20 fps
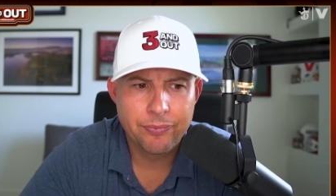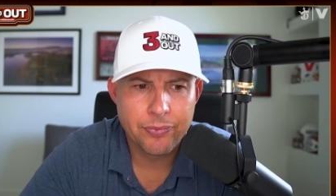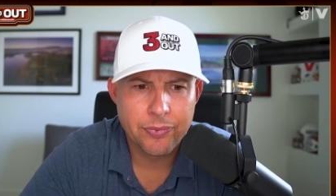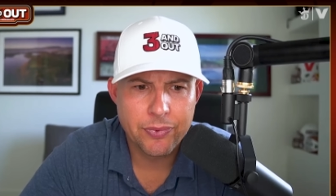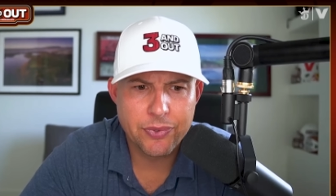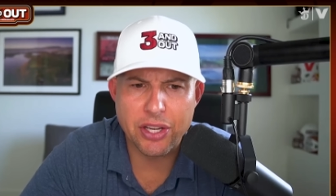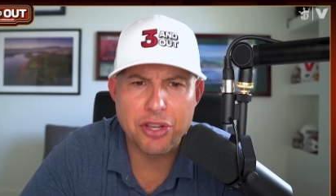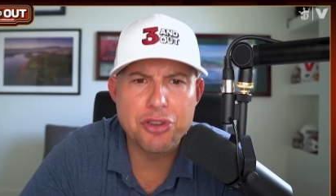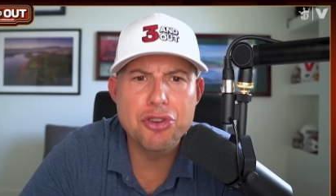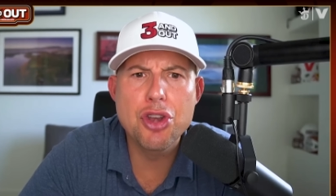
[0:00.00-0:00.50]

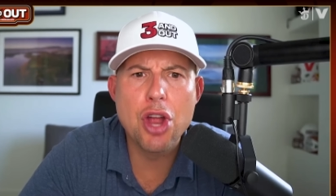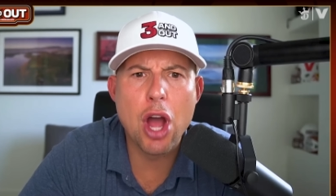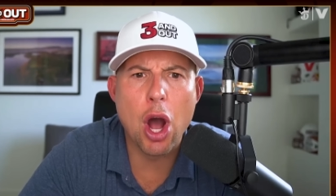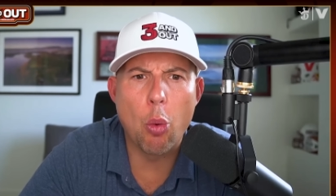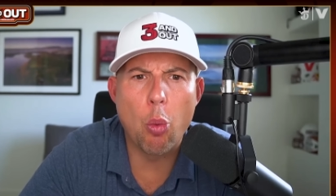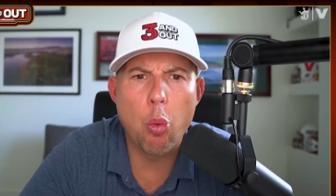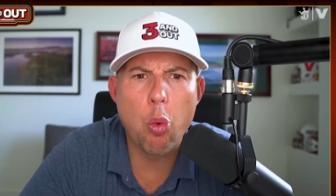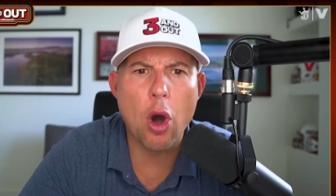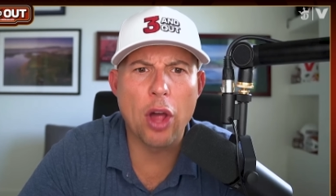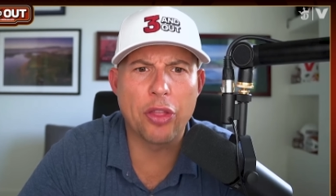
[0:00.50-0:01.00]
It's like, no,
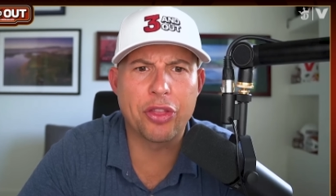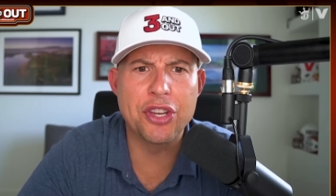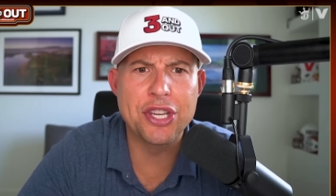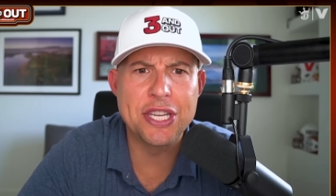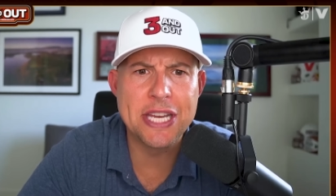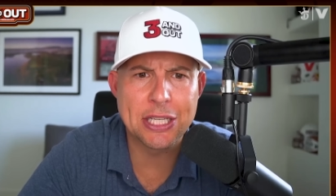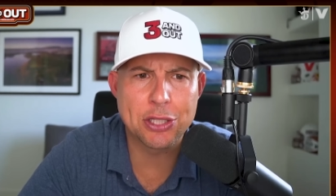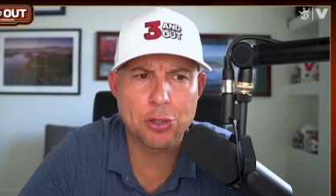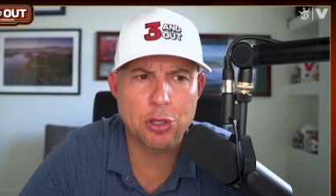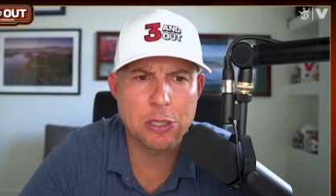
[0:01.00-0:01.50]
what the
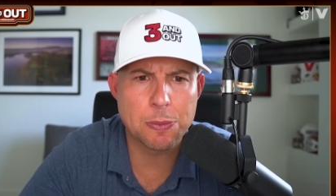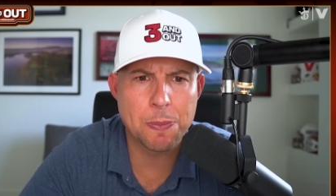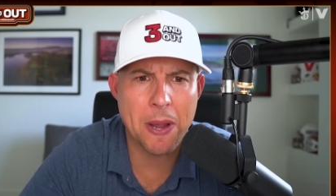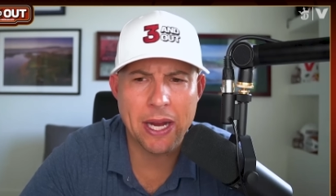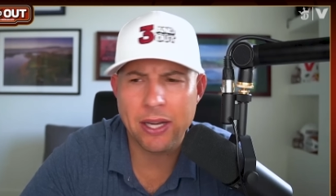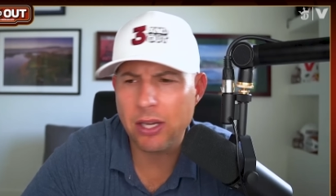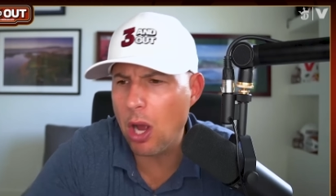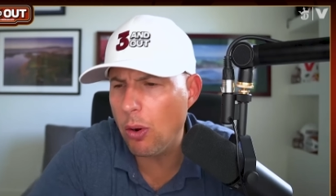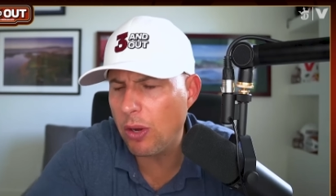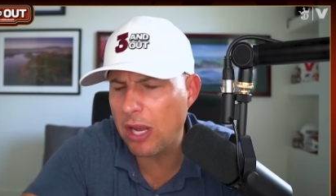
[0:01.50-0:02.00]

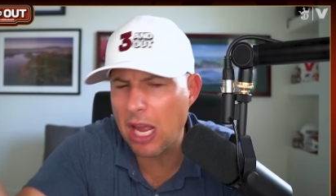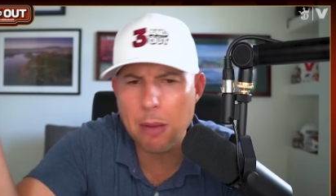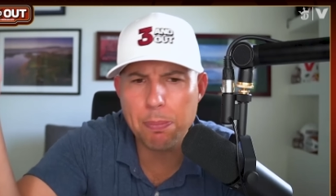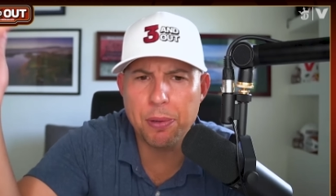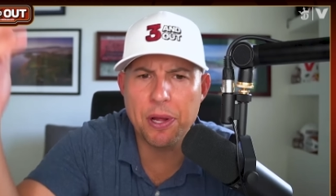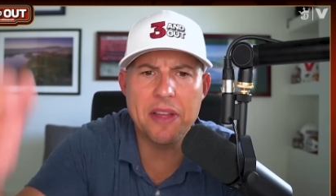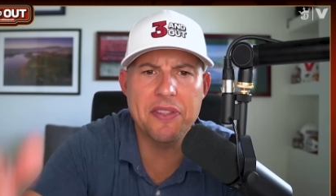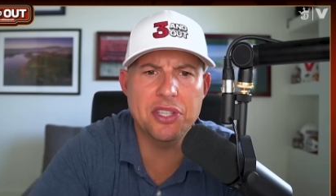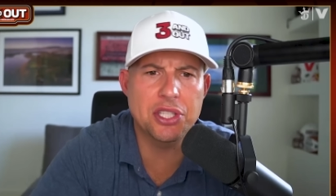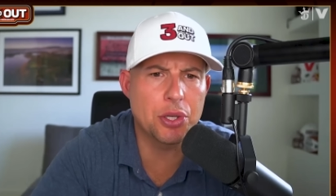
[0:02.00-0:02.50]
disrespect. Okay,
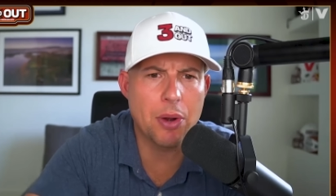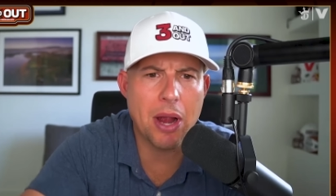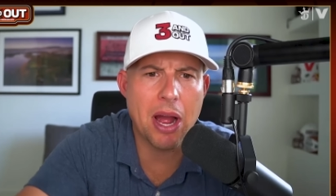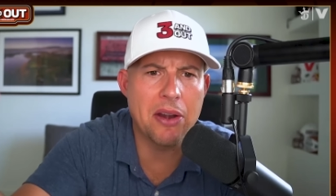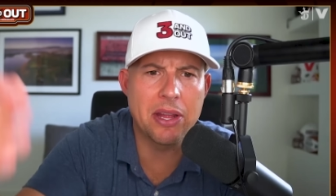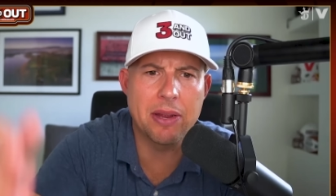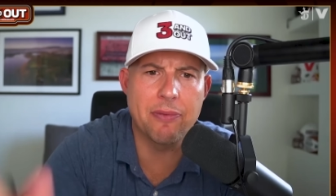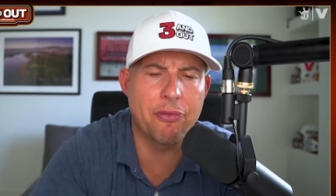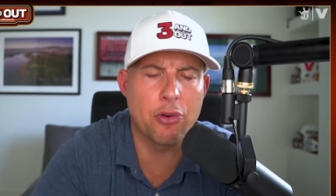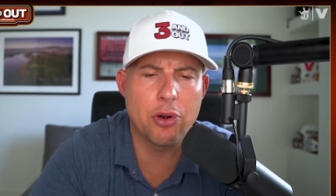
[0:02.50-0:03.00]
play this year out,
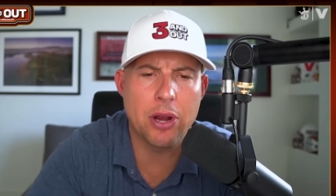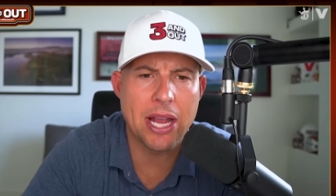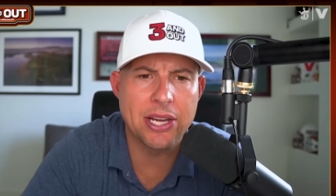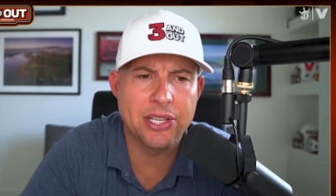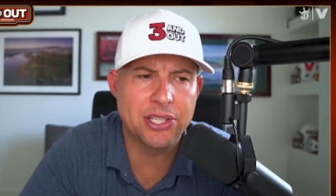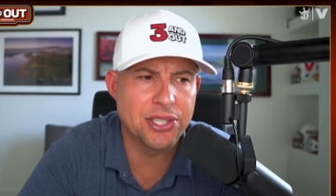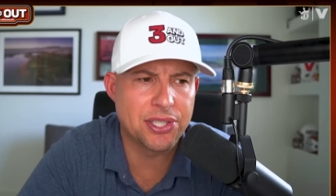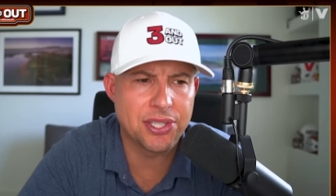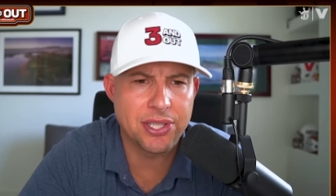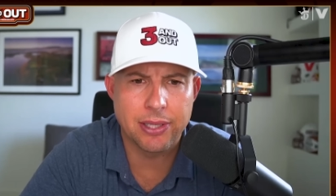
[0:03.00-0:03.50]
hit free
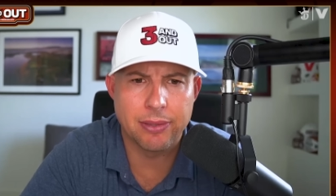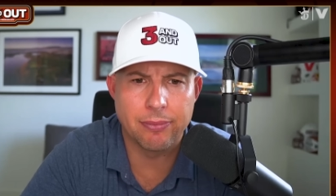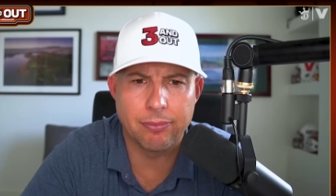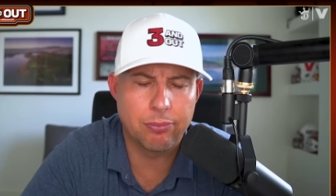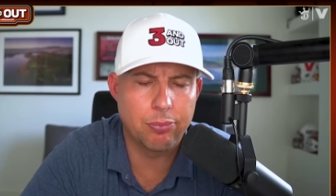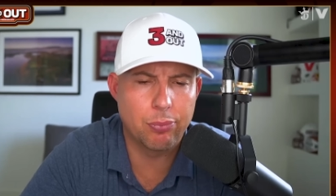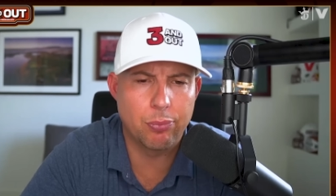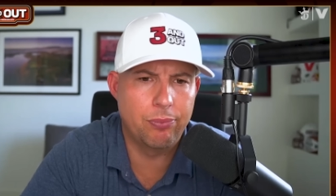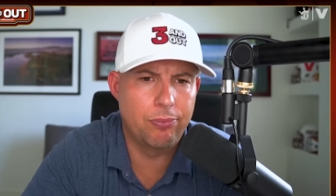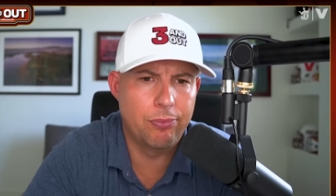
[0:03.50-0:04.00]
agency, and
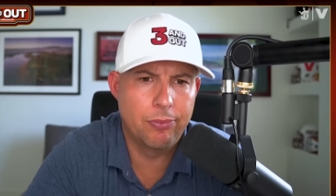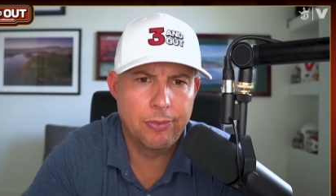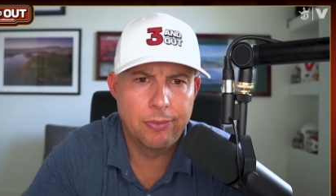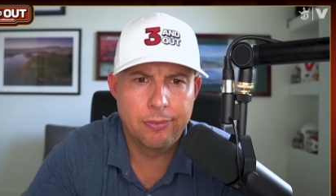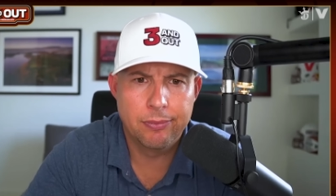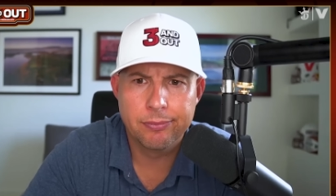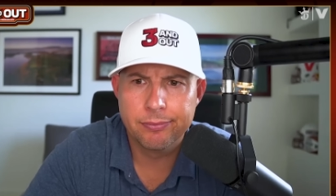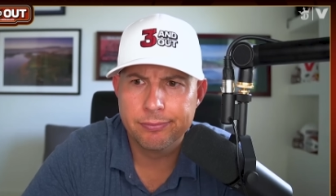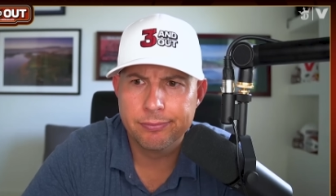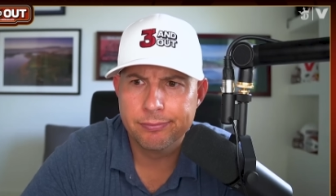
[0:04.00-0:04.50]

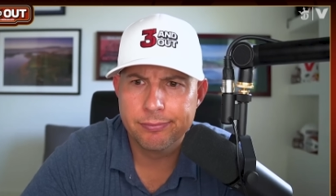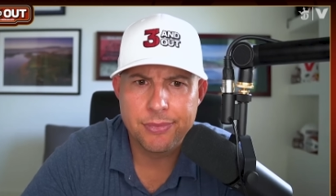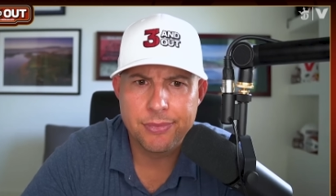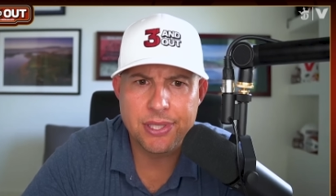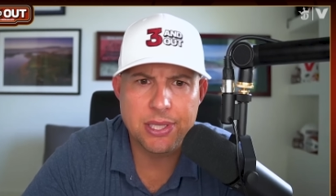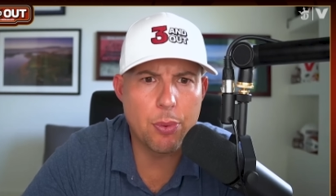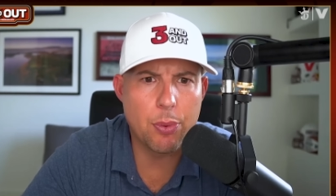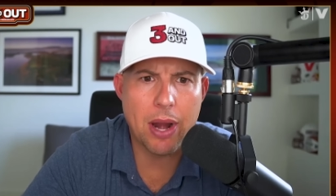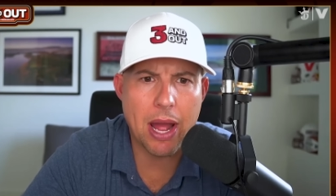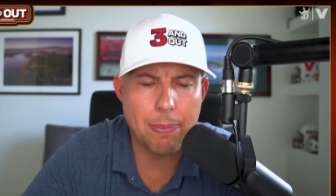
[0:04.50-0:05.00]

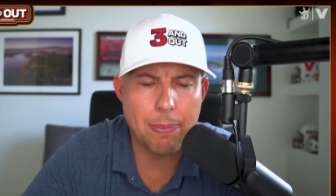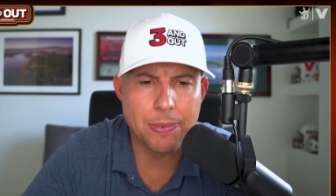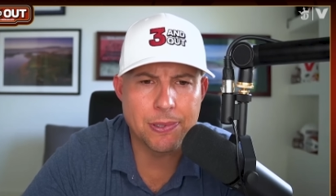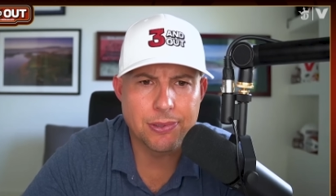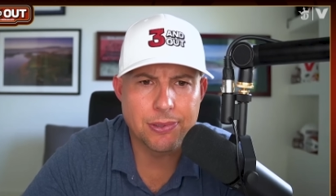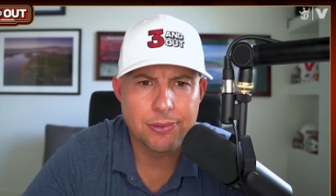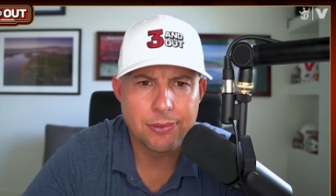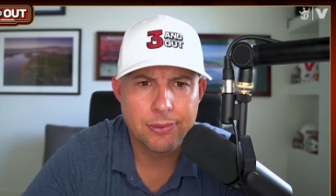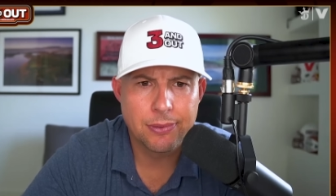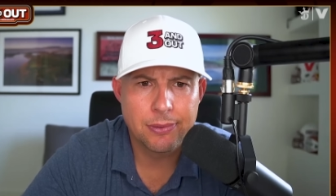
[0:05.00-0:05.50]
see what
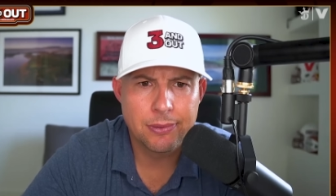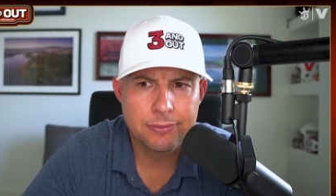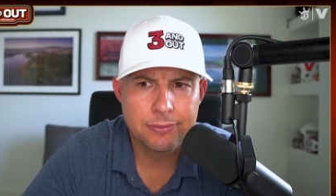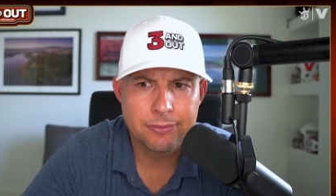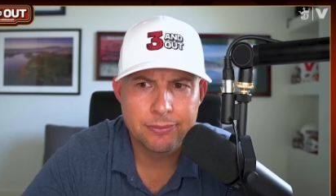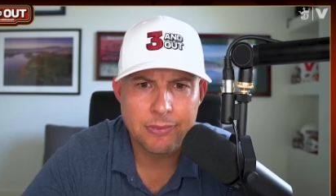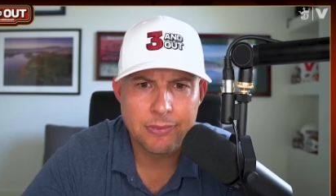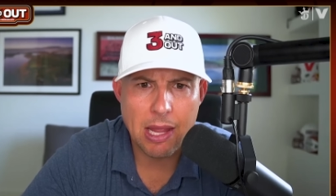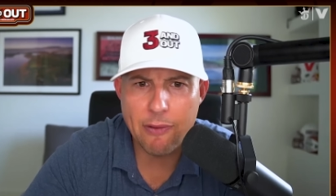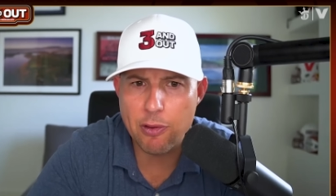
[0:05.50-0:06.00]
happens.
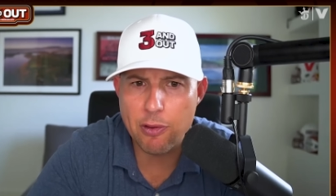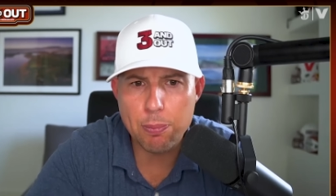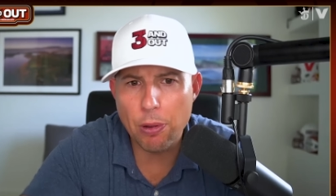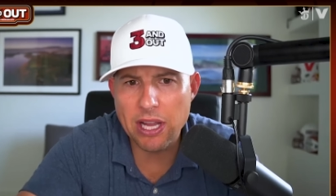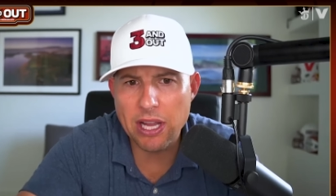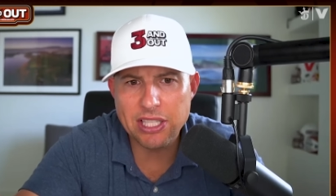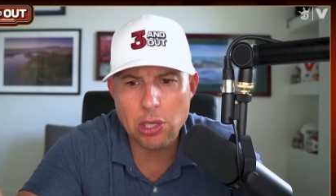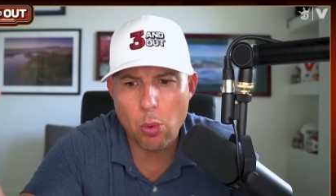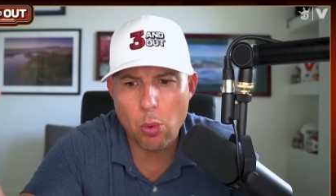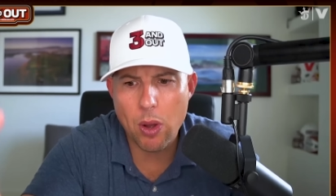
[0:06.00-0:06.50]
If you
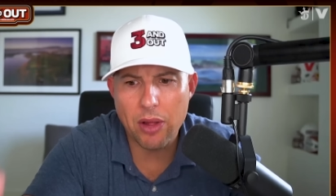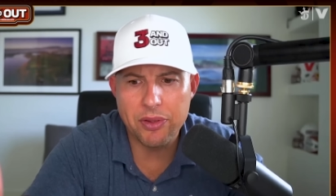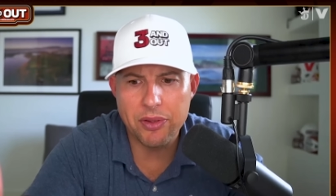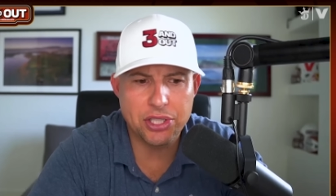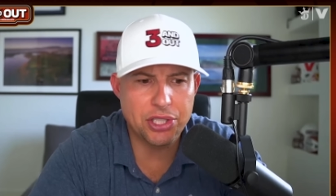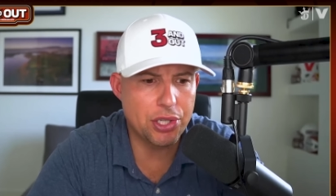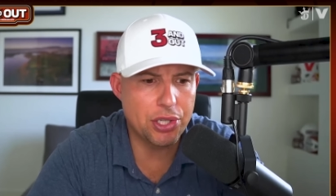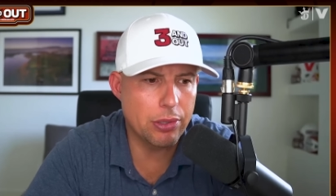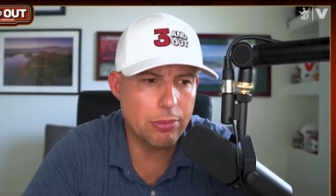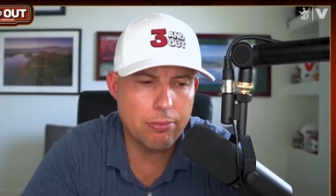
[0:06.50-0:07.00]
play so well
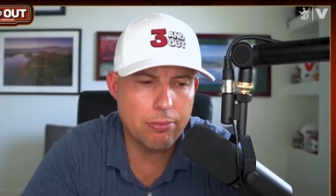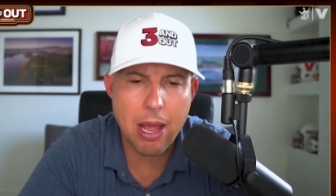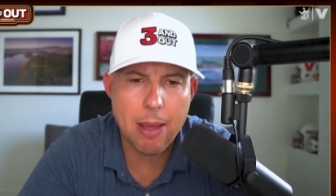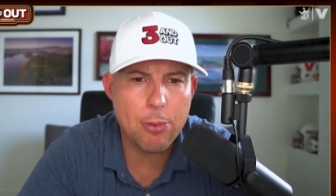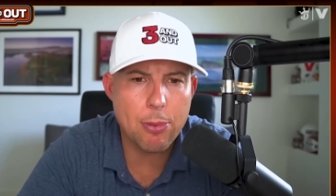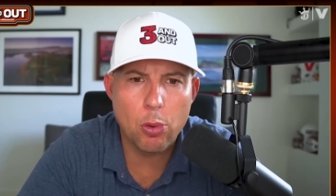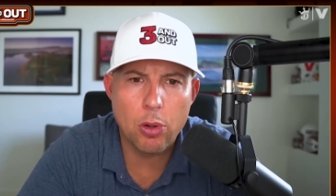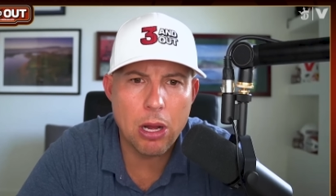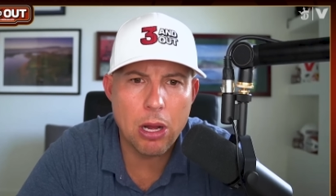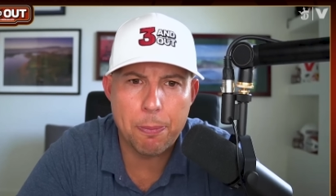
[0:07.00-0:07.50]
this year,
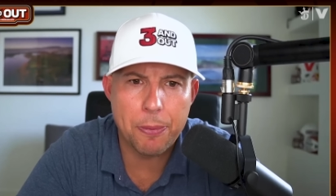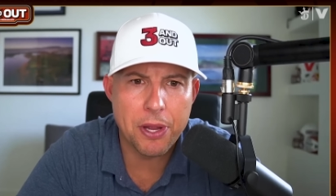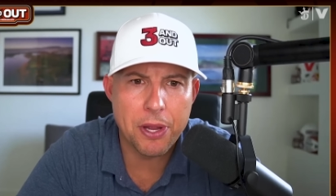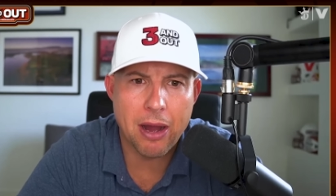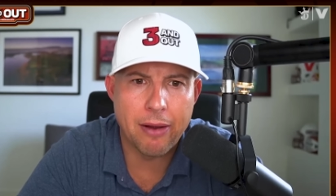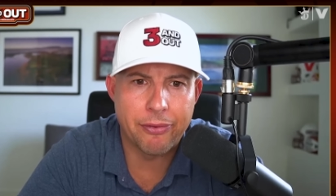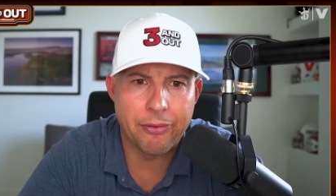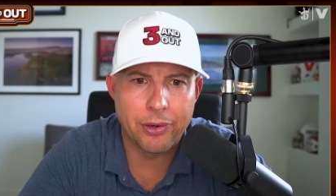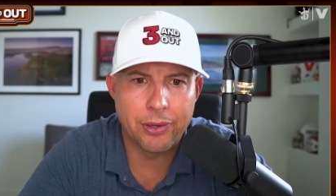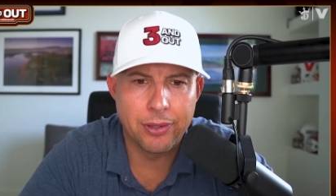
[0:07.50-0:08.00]
maybe we'll up the
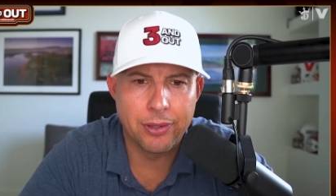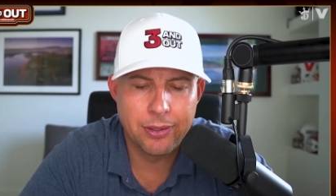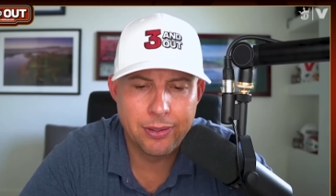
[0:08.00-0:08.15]
offer.